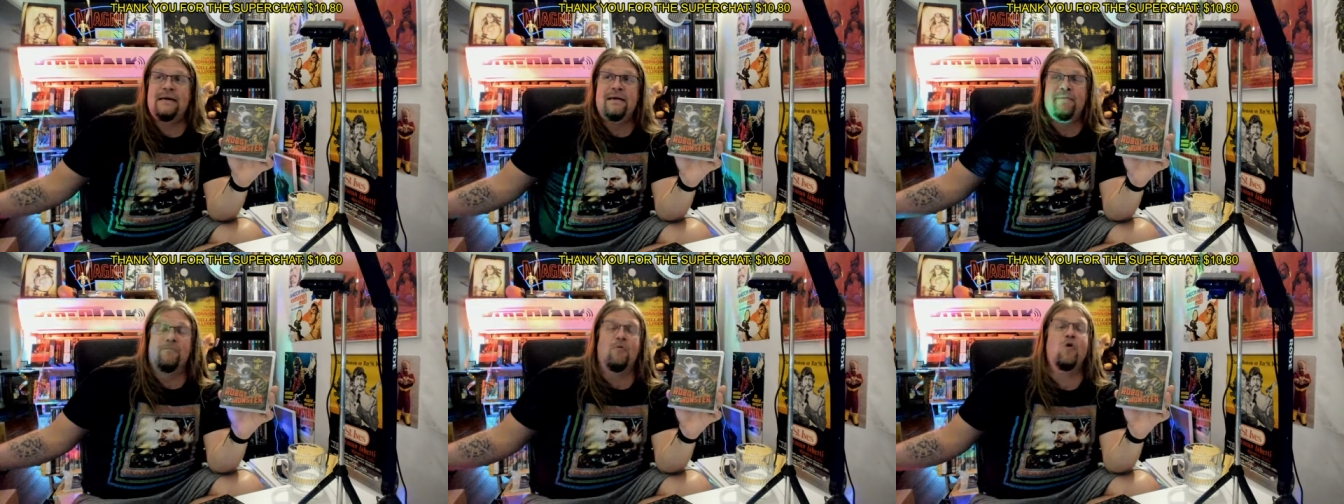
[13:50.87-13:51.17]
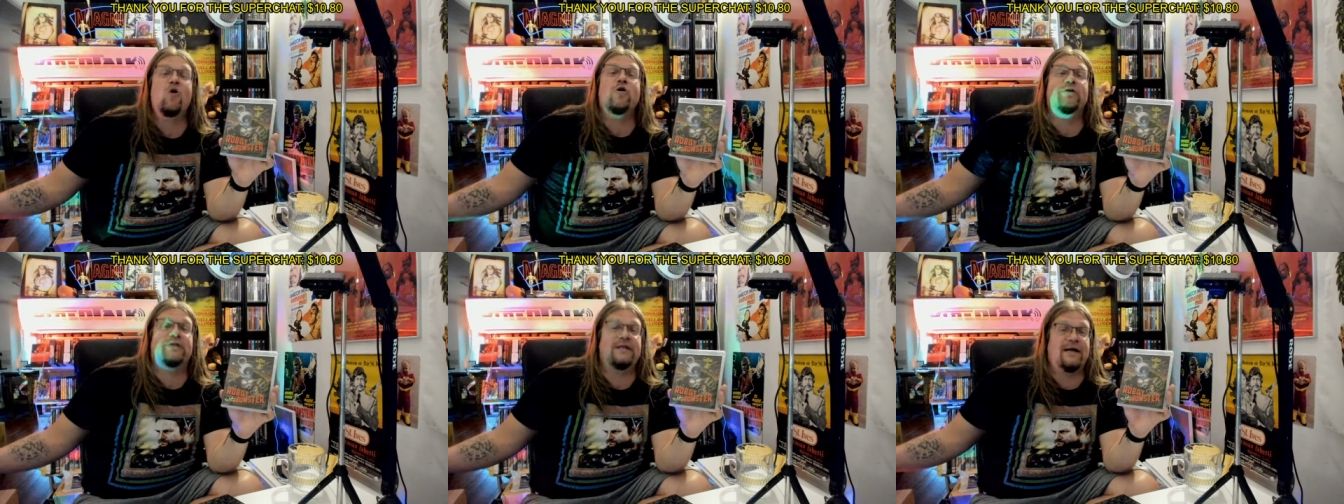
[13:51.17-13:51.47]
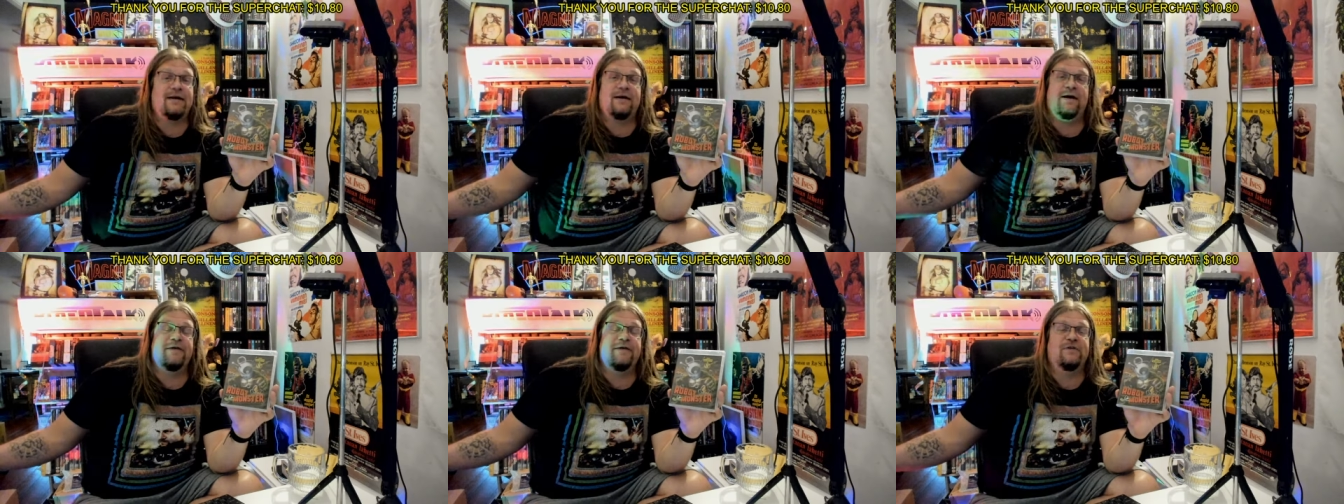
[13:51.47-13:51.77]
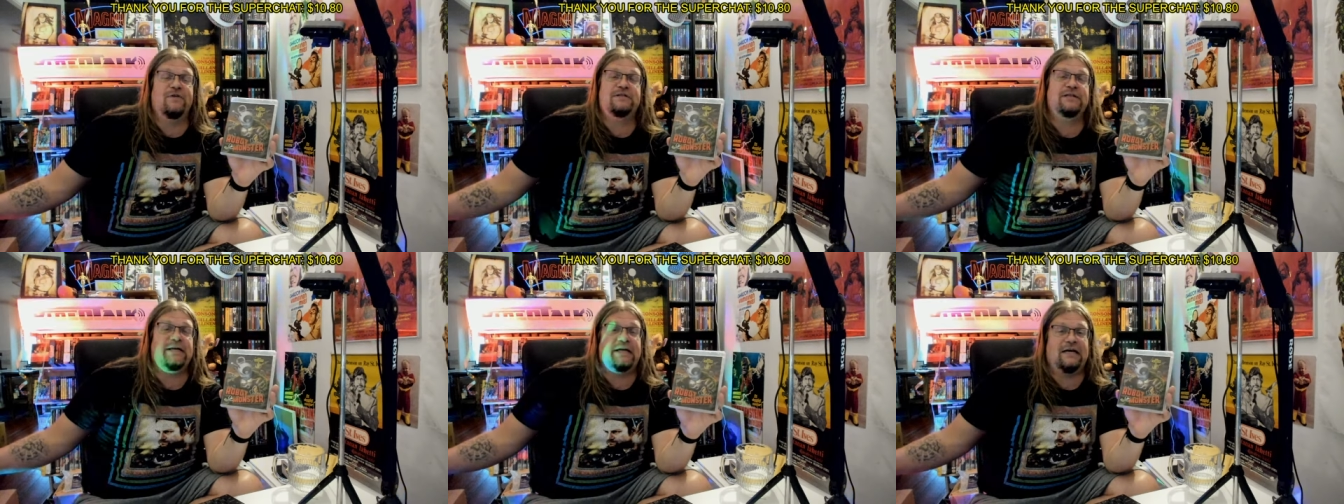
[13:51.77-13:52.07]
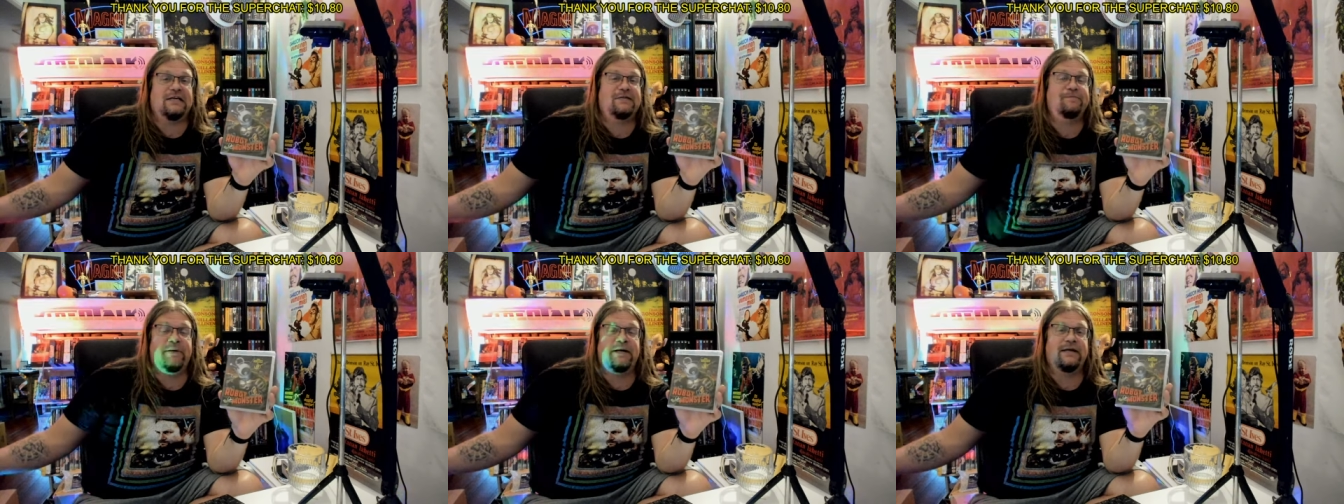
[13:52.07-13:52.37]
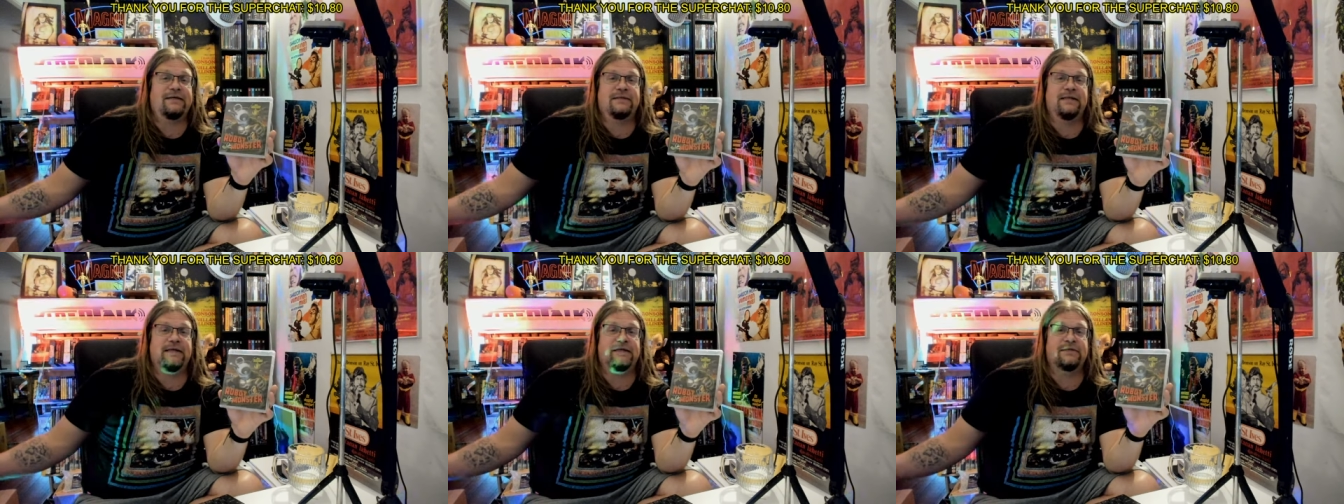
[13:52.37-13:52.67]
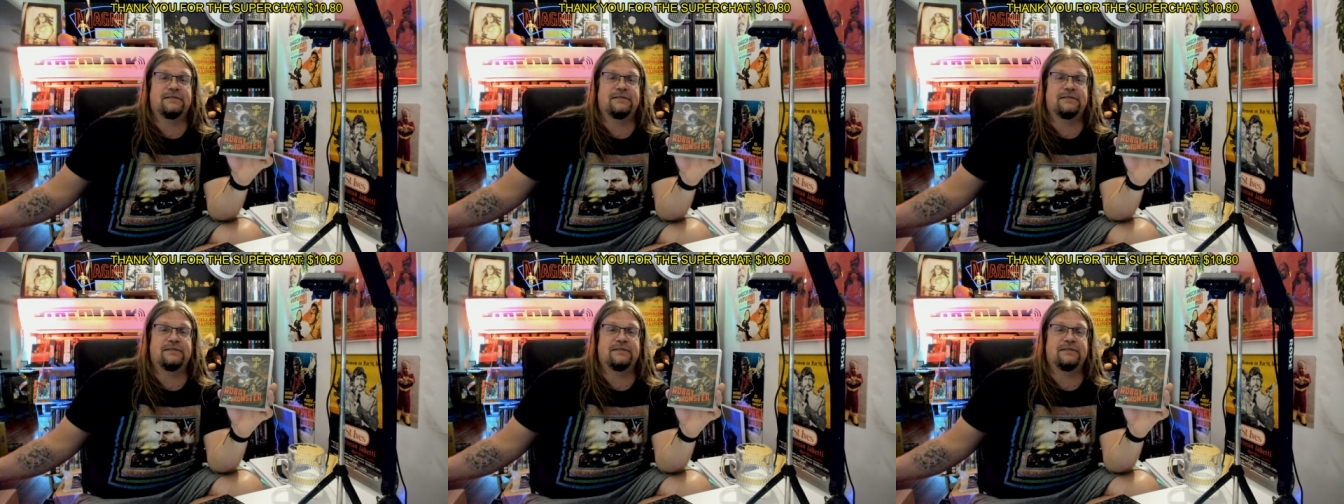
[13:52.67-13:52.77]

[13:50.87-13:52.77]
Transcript: more than I was expecting.